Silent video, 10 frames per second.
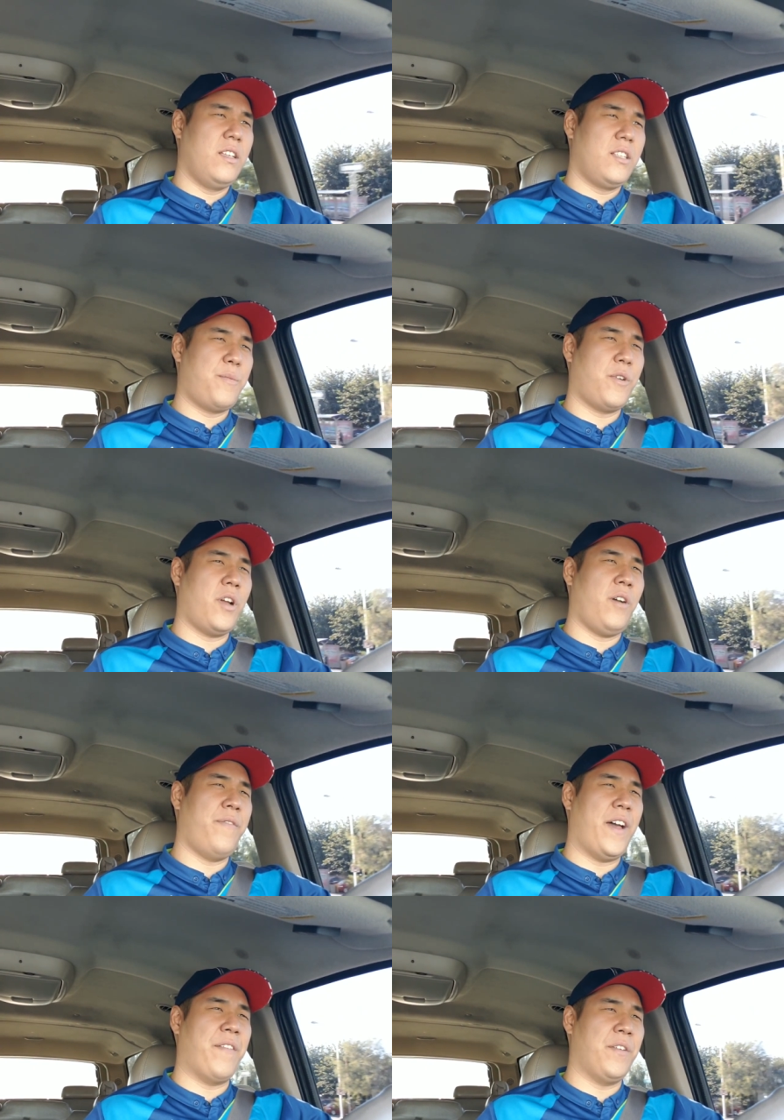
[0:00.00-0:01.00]
Support all
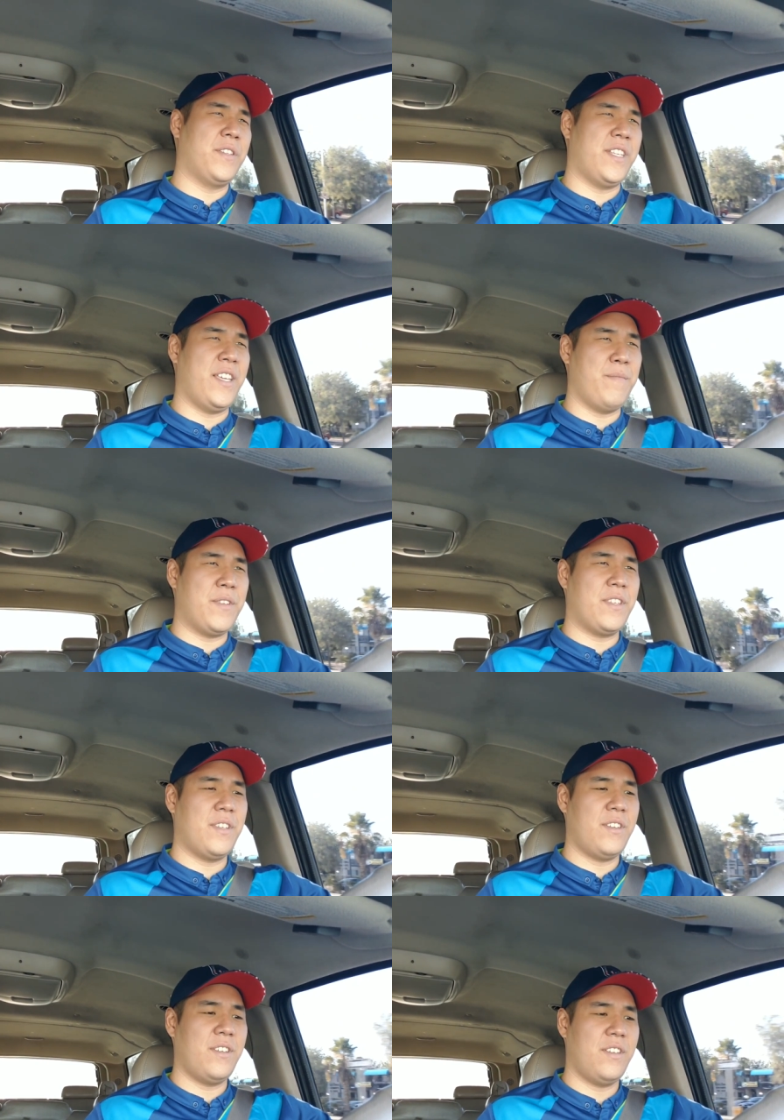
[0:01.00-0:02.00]
five of those
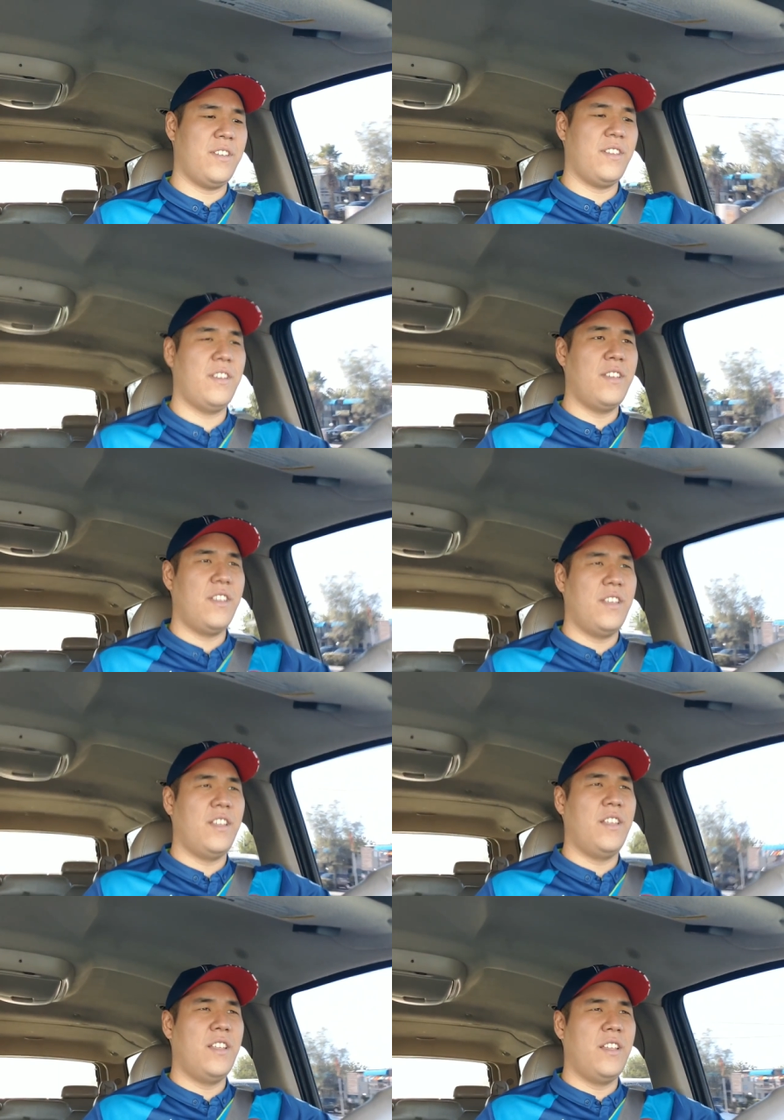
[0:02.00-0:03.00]
teams.
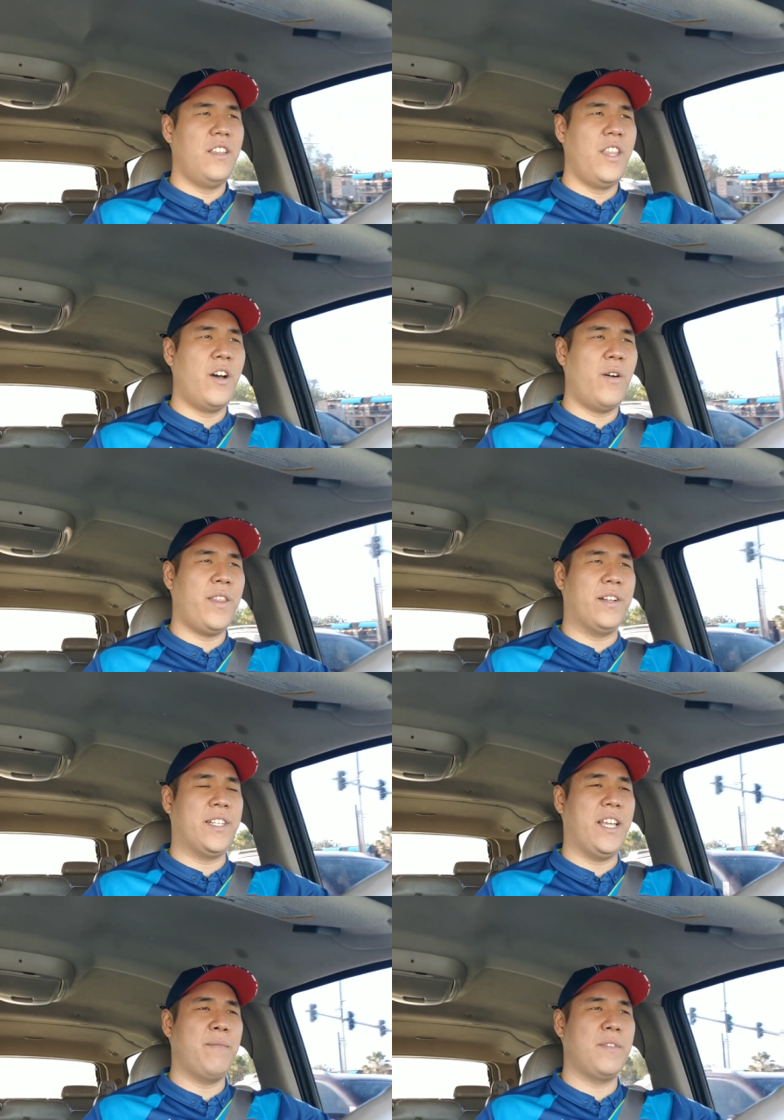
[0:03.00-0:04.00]
No other
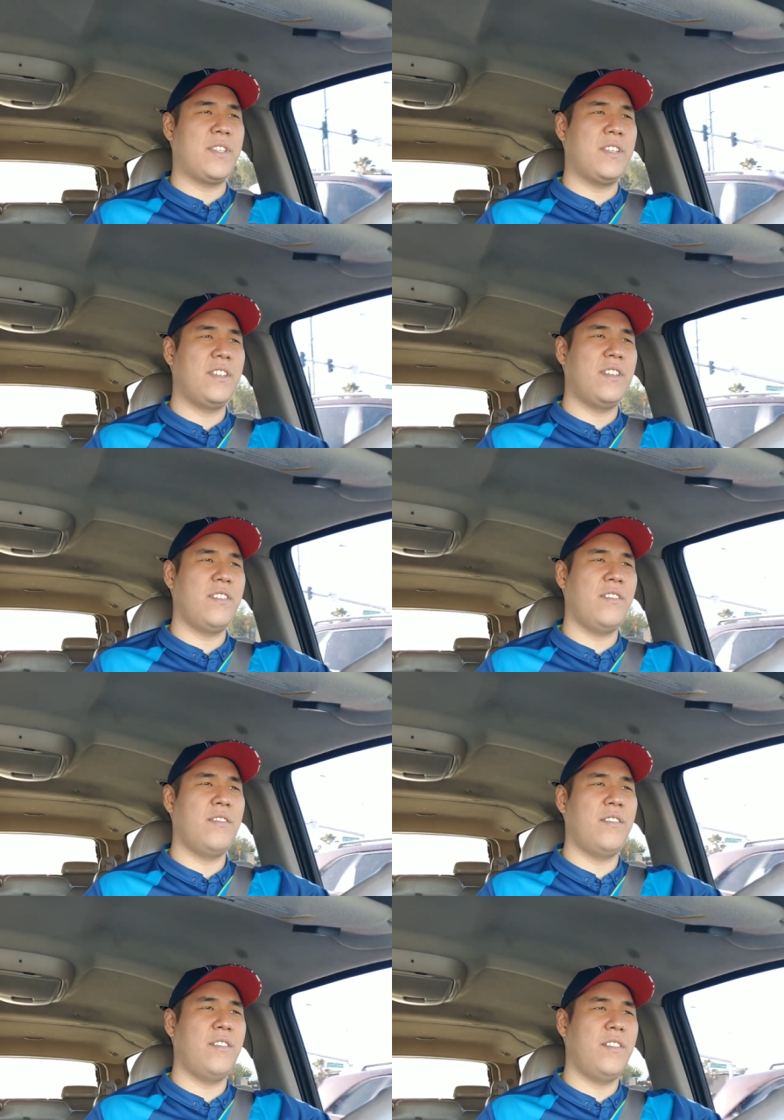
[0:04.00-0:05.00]
teams.
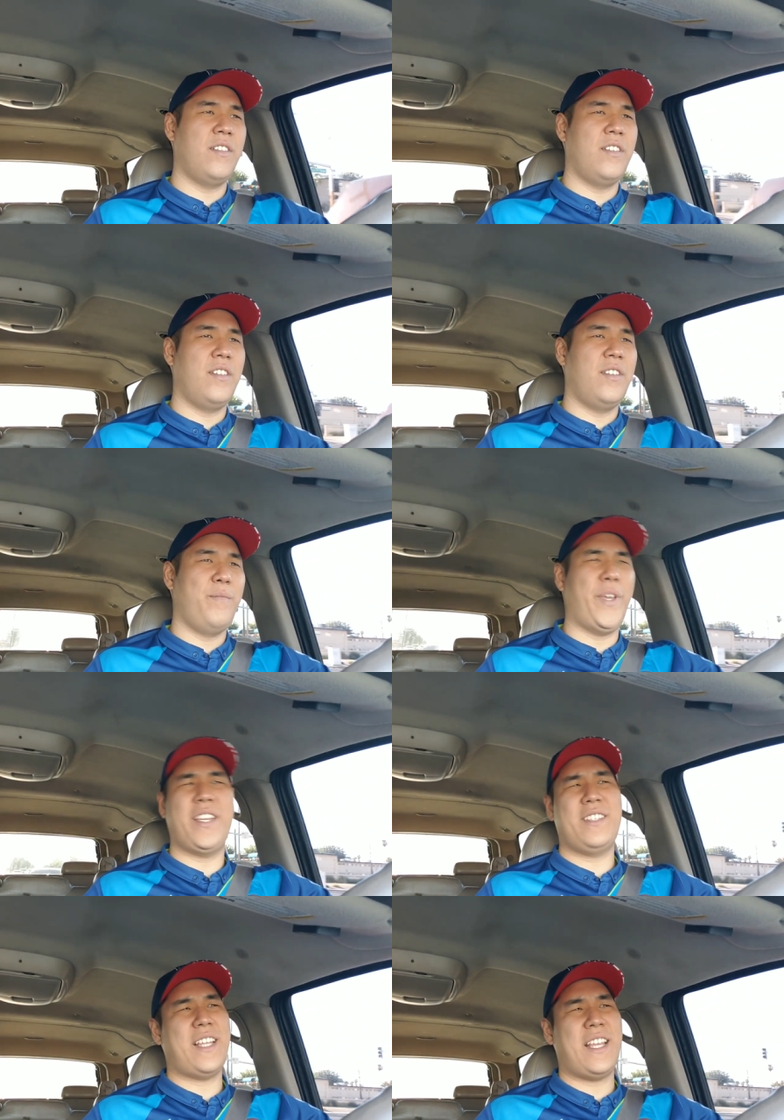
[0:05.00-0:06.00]

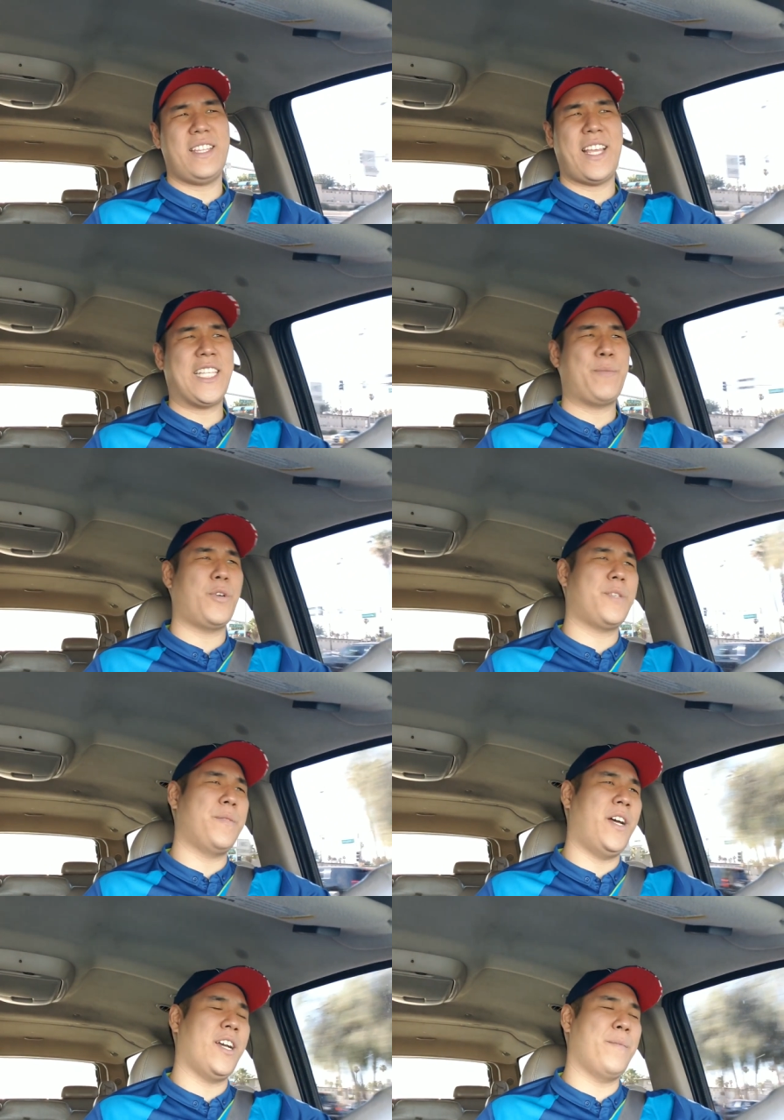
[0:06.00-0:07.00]
Because that's sports
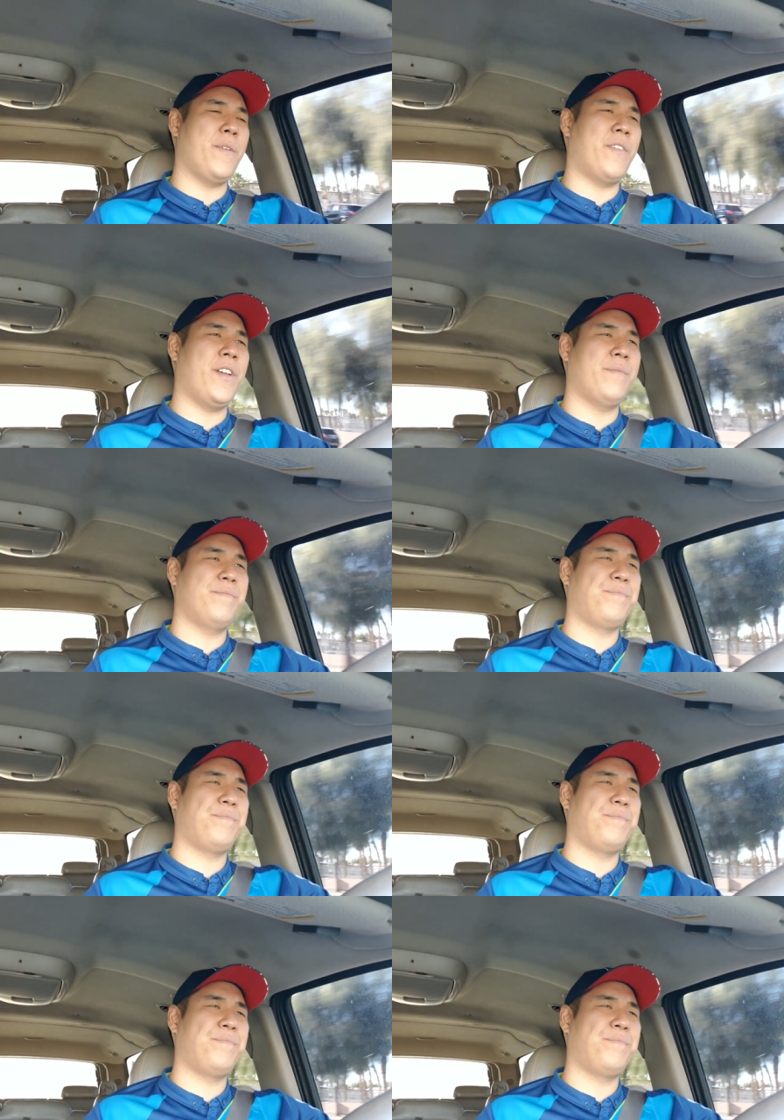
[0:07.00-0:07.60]
monogamy, right?